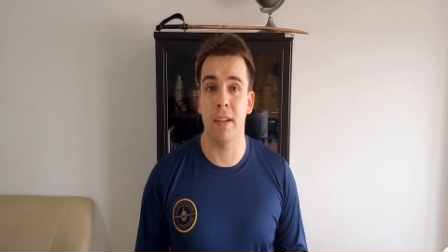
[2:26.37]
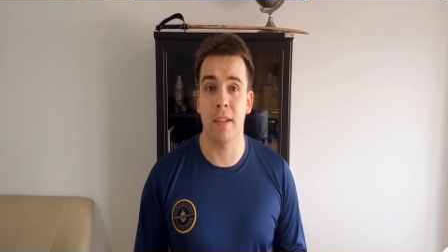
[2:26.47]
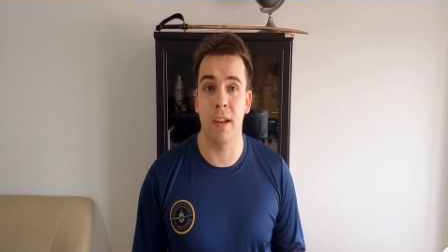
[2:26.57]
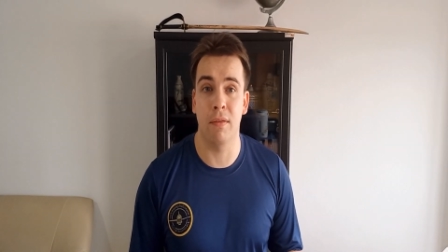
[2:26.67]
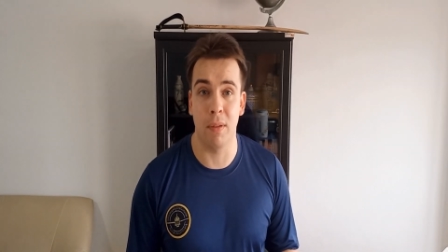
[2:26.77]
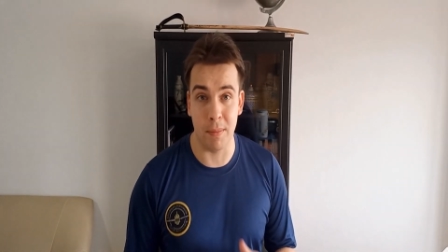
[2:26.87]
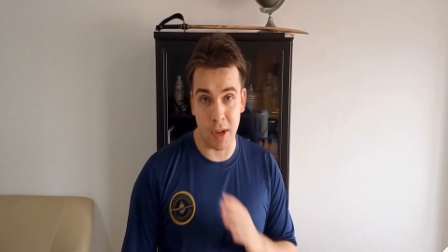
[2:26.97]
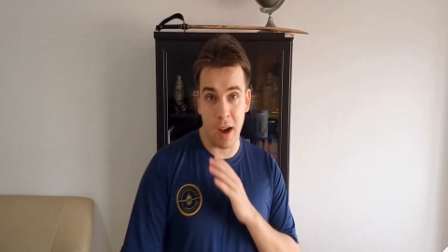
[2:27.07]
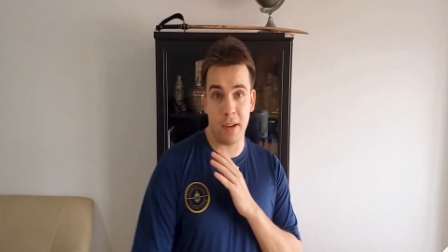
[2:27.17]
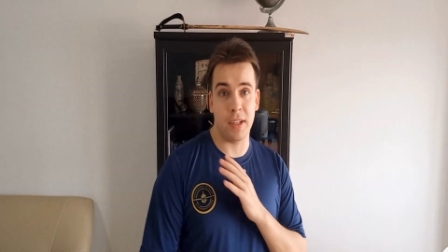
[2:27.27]
aside from
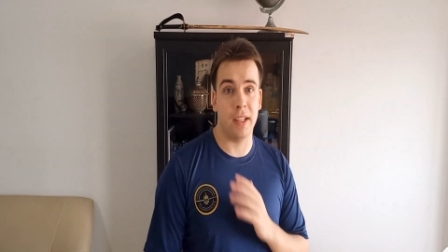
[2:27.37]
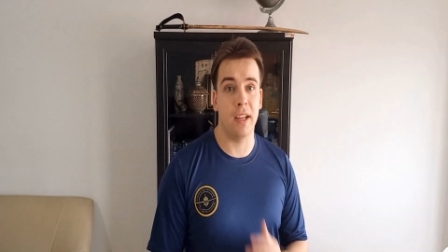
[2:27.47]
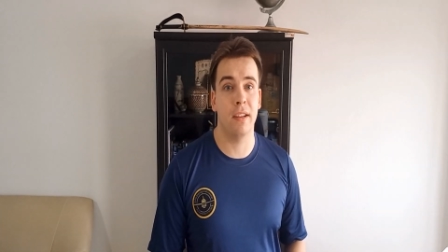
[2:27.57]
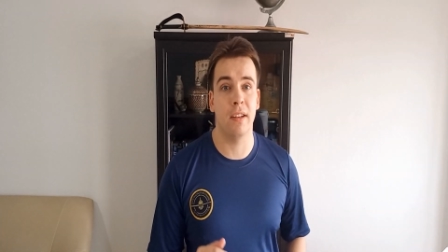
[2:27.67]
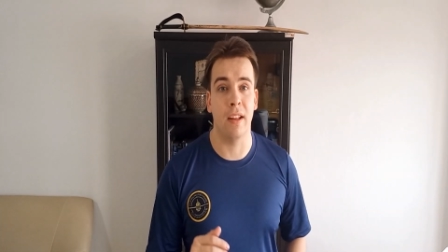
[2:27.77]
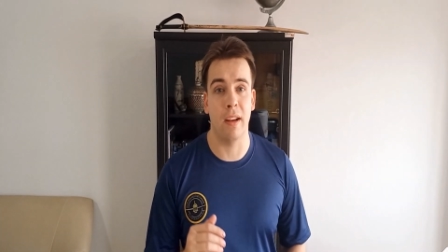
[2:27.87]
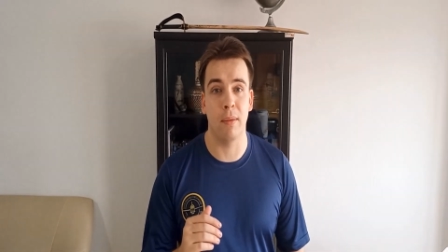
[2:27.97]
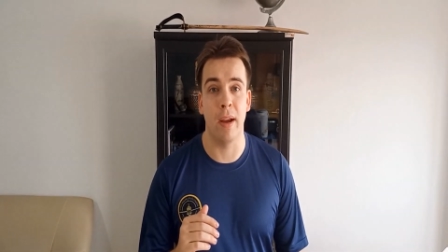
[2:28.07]
dodging it in that